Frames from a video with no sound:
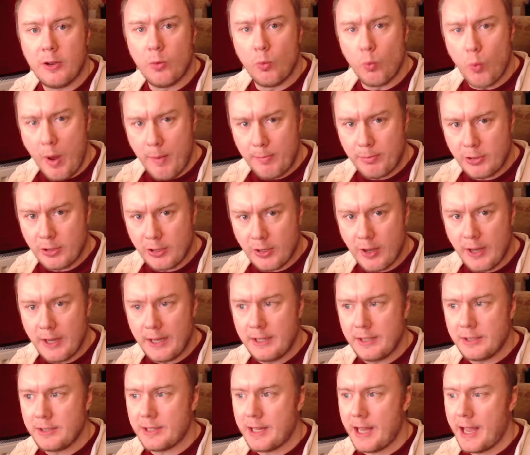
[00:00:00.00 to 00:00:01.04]

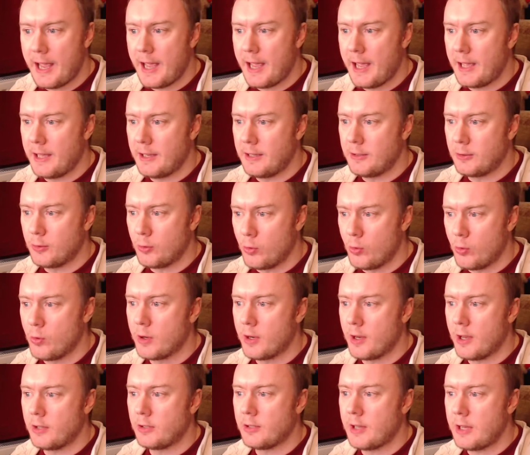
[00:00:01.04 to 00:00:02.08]
websites and
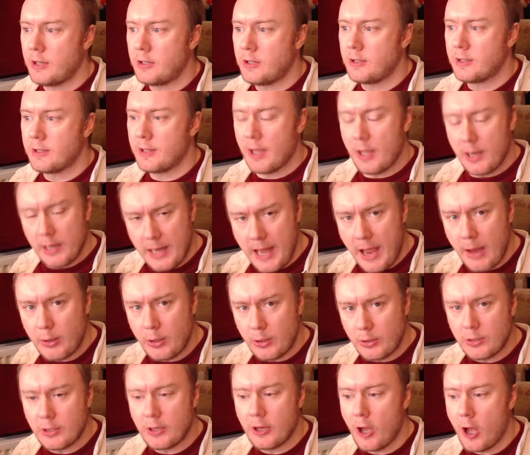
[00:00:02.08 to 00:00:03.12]
organisations that allow you
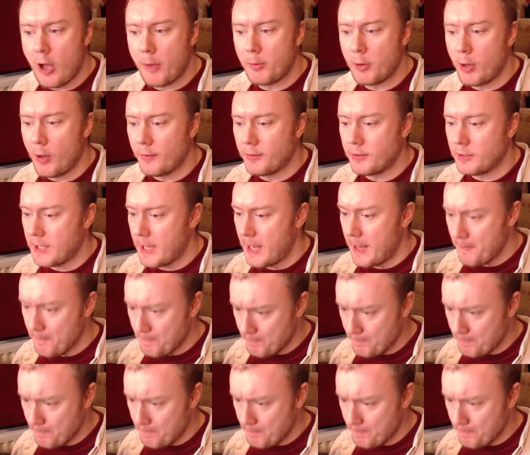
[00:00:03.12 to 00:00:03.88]
to carbon offset?